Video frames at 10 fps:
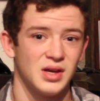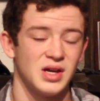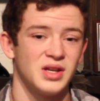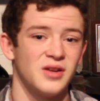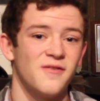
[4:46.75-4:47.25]

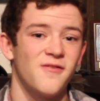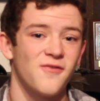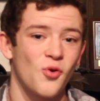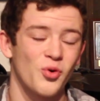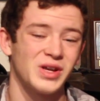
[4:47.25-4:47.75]
and in
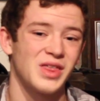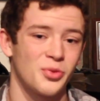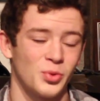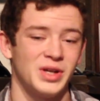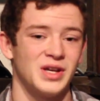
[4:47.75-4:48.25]

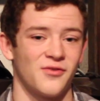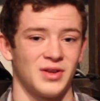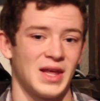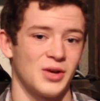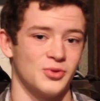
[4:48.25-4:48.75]
43 different
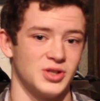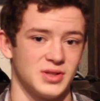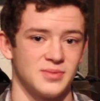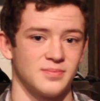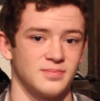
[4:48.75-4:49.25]

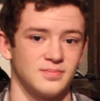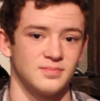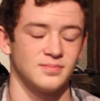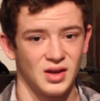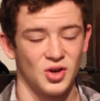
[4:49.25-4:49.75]
languages.
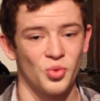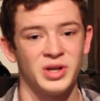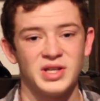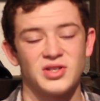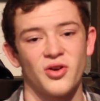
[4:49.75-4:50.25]
When he
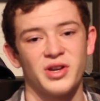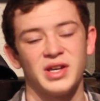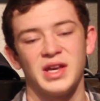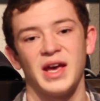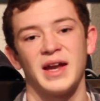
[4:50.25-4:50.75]
started,
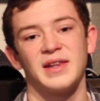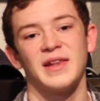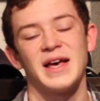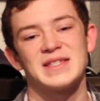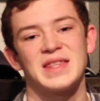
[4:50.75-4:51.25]
he had
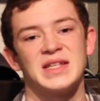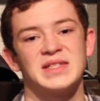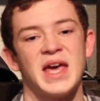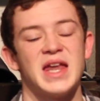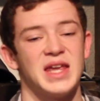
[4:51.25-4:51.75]
less than
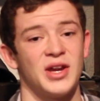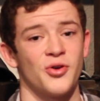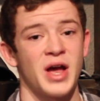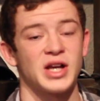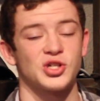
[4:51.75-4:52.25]
10
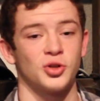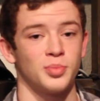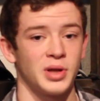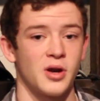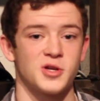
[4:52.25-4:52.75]
international
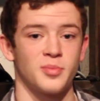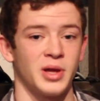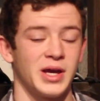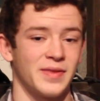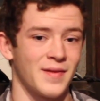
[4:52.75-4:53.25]
players
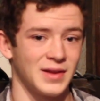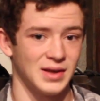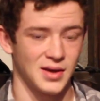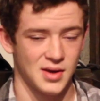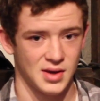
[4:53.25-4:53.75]
playing in the league.
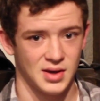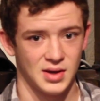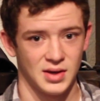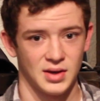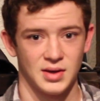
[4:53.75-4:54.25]

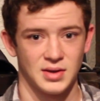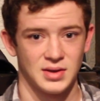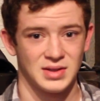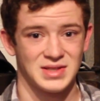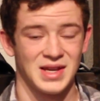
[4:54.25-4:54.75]

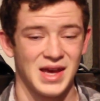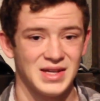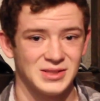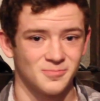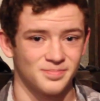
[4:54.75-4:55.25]
Today,
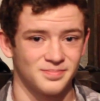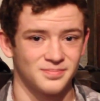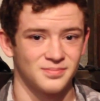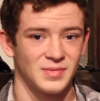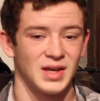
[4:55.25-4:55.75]

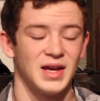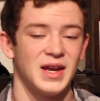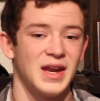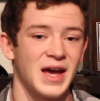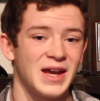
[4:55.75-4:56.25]

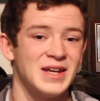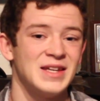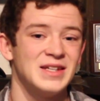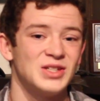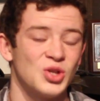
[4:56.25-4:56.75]

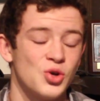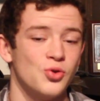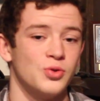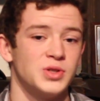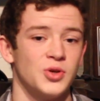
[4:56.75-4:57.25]

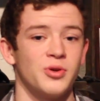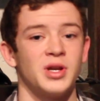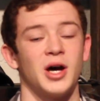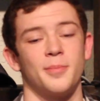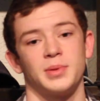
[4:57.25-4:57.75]
92 suited
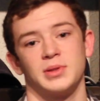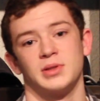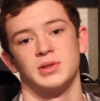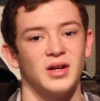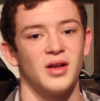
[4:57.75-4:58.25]
up.
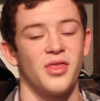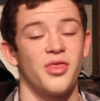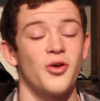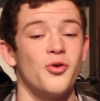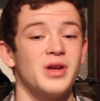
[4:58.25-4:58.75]

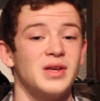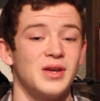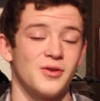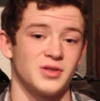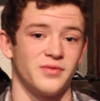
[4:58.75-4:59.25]
30
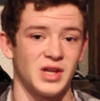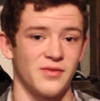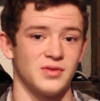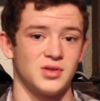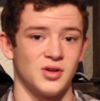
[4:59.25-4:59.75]
years of
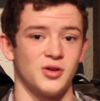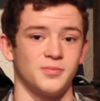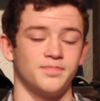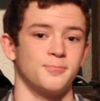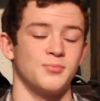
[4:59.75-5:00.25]
David Stern,
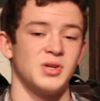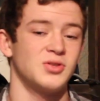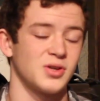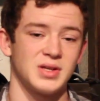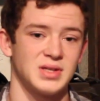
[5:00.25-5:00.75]
He
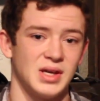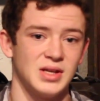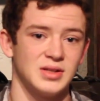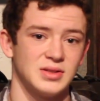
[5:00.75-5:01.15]
took his heat,